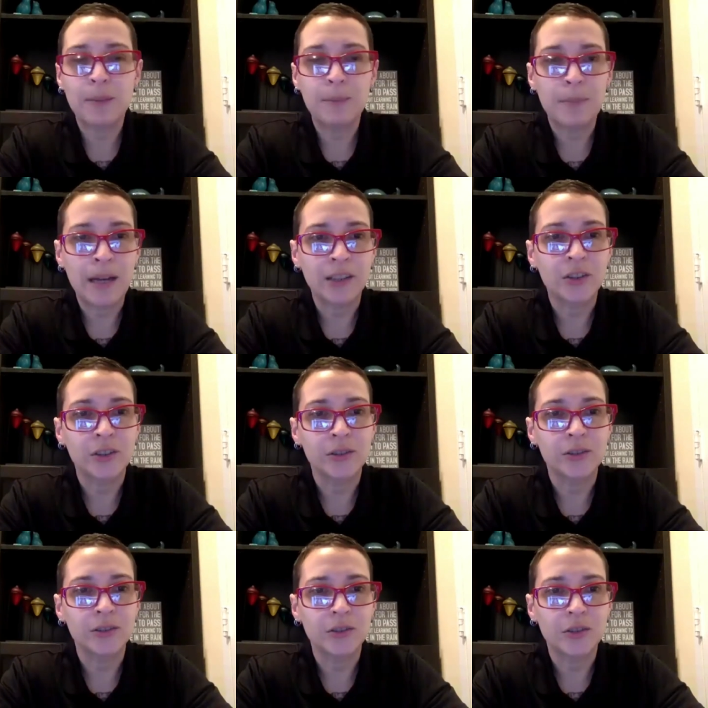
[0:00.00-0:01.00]
get back
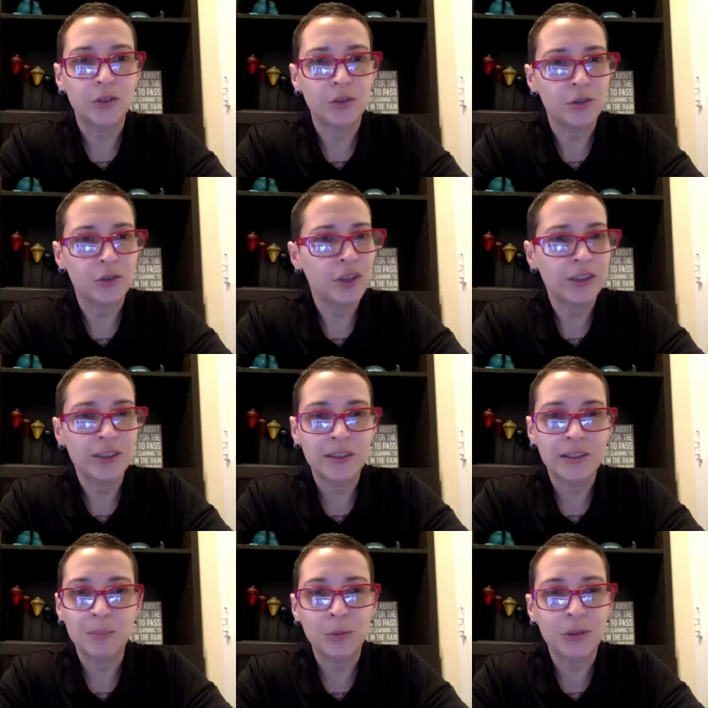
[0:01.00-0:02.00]
to, to just the
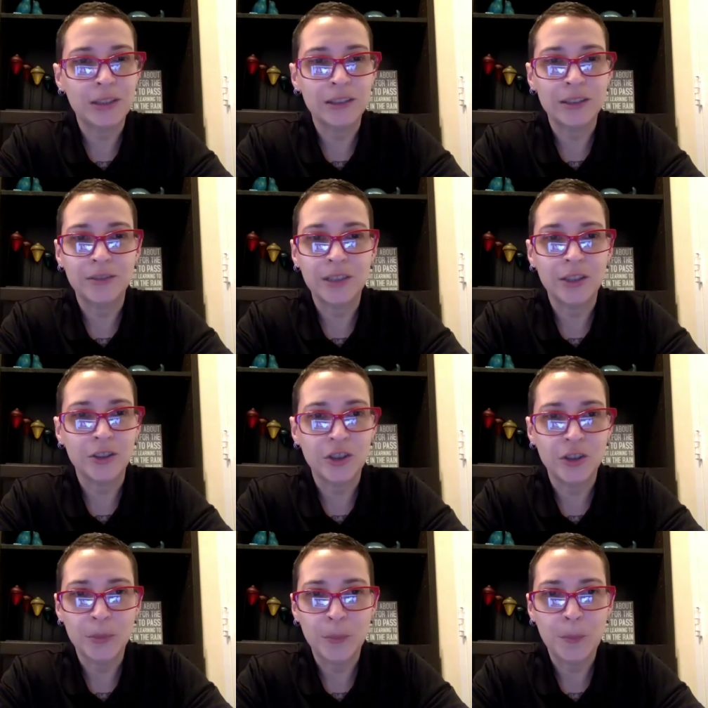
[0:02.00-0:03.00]
simple things of
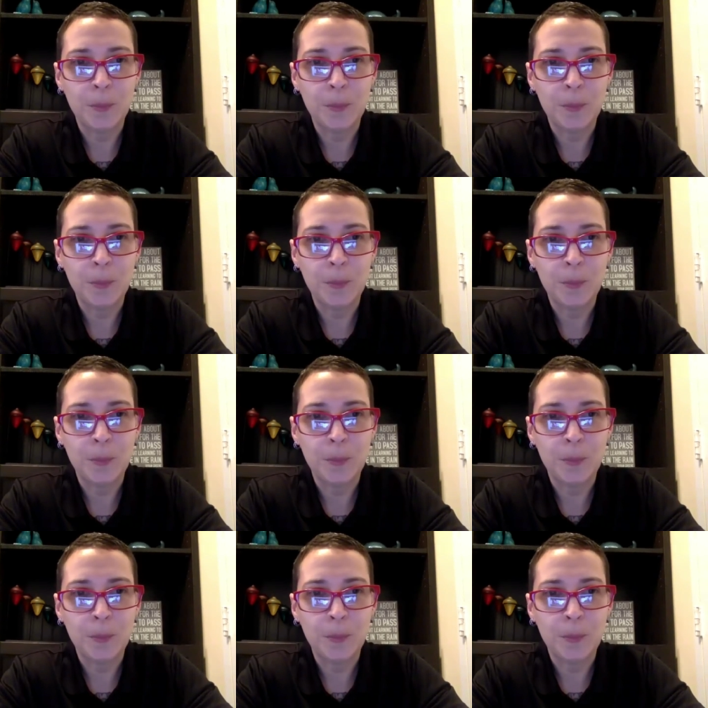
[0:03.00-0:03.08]
touch.